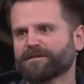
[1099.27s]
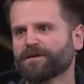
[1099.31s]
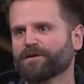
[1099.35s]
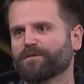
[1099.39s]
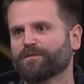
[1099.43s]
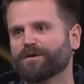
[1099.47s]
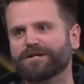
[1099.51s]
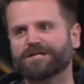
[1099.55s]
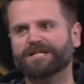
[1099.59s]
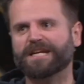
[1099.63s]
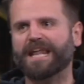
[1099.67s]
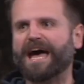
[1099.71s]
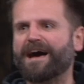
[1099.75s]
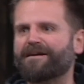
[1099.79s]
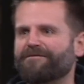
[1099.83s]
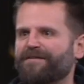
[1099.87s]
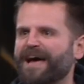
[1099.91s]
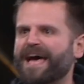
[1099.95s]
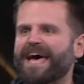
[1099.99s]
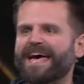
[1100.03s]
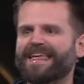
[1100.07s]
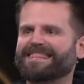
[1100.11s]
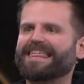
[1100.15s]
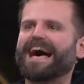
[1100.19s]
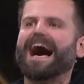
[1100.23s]
We should
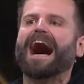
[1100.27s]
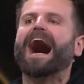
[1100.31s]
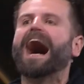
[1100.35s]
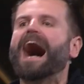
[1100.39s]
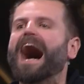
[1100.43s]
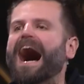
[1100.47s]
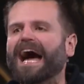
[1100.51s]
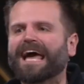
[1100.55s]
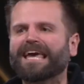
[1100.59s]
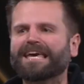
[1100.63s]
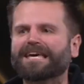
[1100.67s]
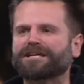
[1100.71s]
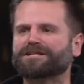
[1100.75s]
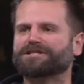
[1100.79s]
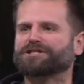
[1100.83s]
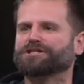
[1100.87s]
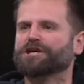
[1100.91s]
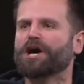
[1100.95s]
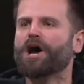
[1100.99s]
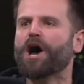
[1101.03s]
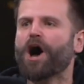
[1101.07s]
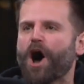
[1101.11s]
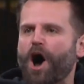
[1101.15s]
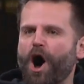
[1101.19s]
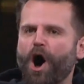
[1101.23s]
have the highest
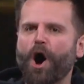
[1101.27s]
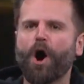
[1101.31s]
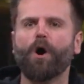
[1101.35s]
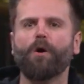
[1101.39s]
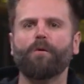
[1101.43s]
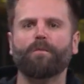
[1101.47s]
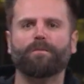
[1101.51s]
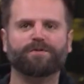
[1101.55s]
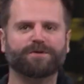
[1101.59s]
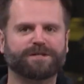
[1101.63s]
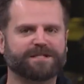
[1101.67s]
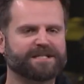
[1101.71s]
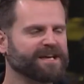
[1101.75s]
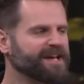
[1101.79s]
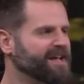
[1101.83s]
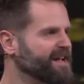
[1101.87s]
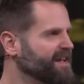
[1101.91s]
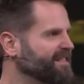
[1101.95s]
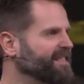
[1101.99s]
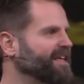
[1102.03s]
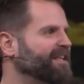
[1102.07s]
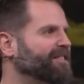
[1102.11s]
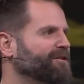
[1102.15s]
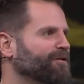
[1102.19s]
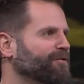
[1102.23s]
hopes
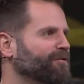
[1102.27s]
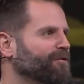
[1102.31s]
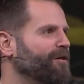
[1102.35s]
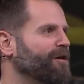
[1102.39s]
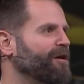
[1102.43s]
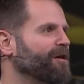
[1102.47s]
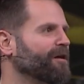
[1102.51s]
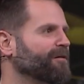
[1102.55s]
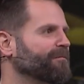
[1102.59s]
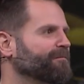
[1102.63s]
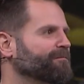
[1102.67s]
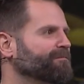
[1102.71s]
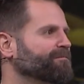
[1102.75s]
that there are.